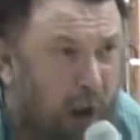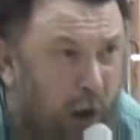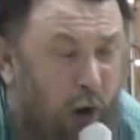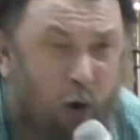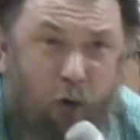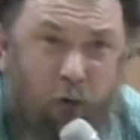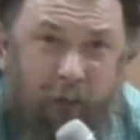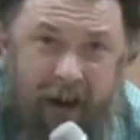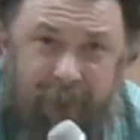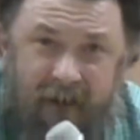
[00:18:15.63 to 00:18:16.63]
you.
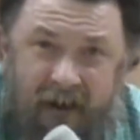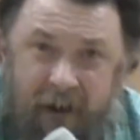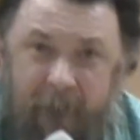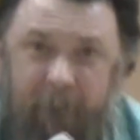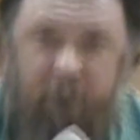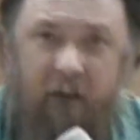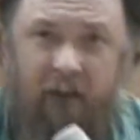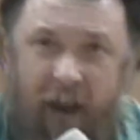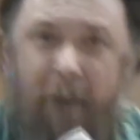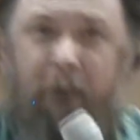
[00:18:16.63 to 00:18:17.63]
Amen.
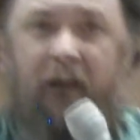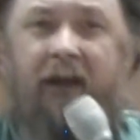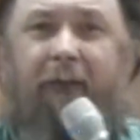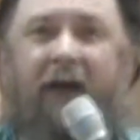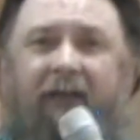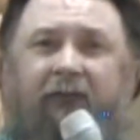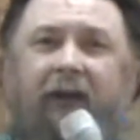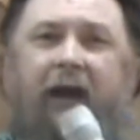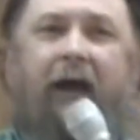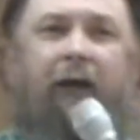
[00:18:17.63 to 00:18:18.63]
I believe that
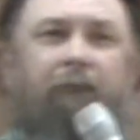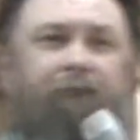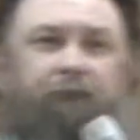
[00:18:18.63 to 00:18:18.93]
tonight.